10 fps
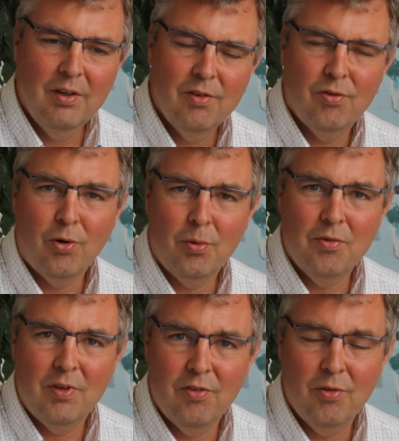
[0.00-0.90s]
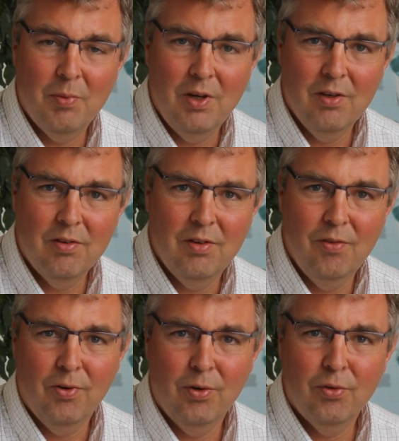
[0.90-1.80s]
circumstances made it
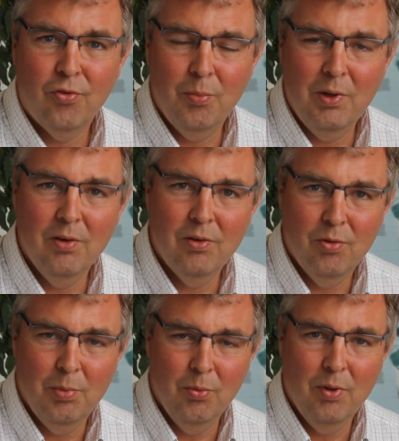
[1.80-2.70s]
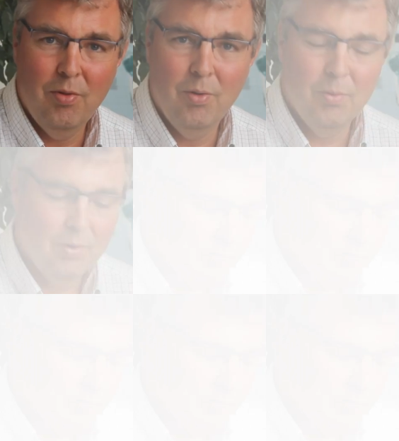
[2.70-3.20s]
difficult for me to be with you.